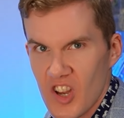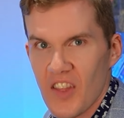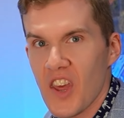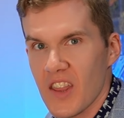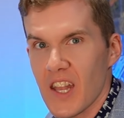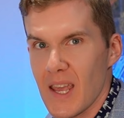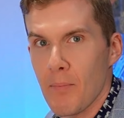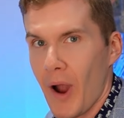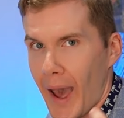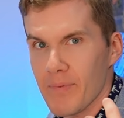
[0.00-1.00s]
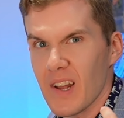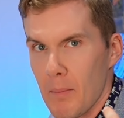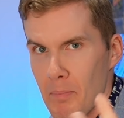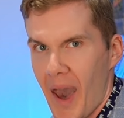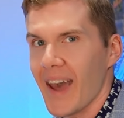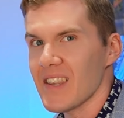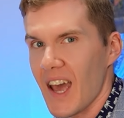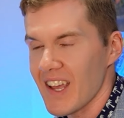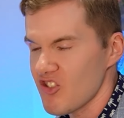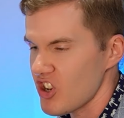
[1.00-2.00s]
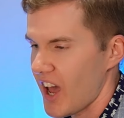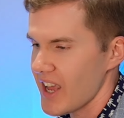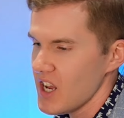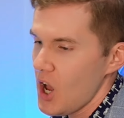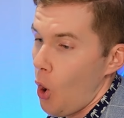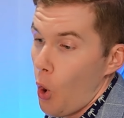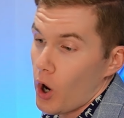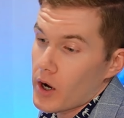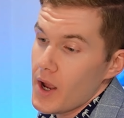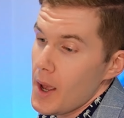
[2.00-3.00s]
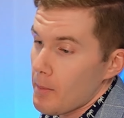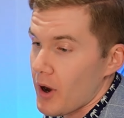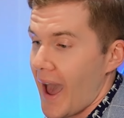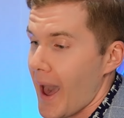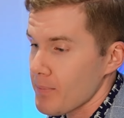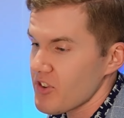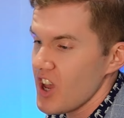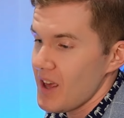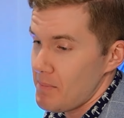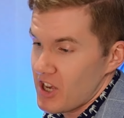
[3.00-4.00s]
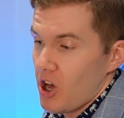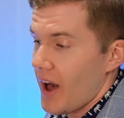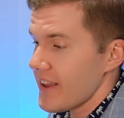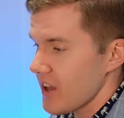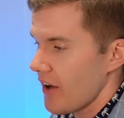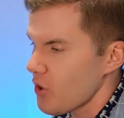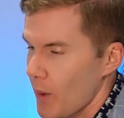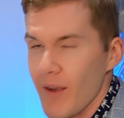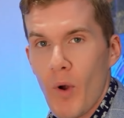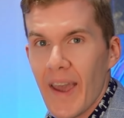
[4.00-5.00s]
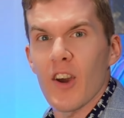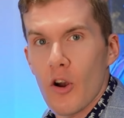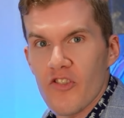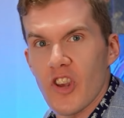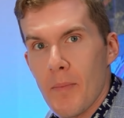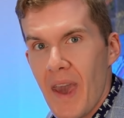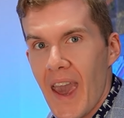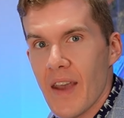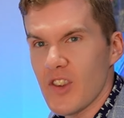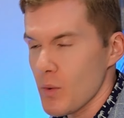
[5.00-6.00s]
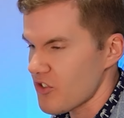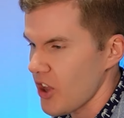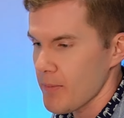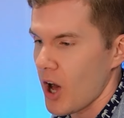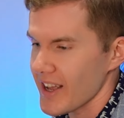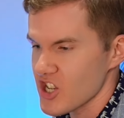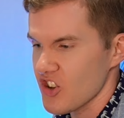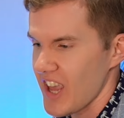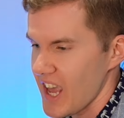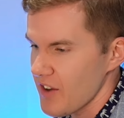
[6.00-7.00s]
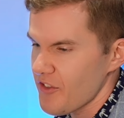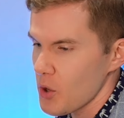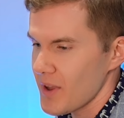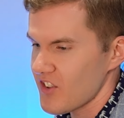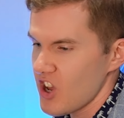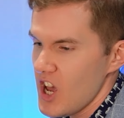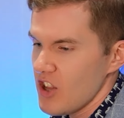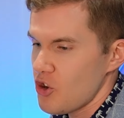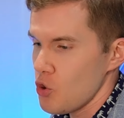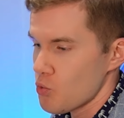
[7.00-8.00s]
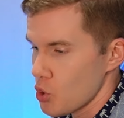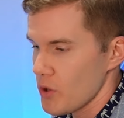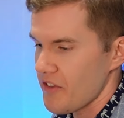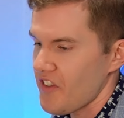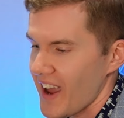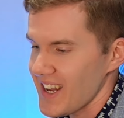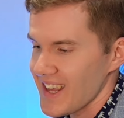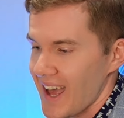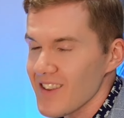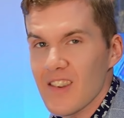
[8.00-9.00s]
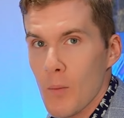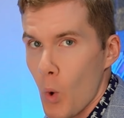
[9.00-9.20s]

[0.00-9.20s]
I think that he perhaps had a bad night tonight, or perhaps because of the way Ryan Garcia behaved, he was subconsciously influenced to rule the fight against him.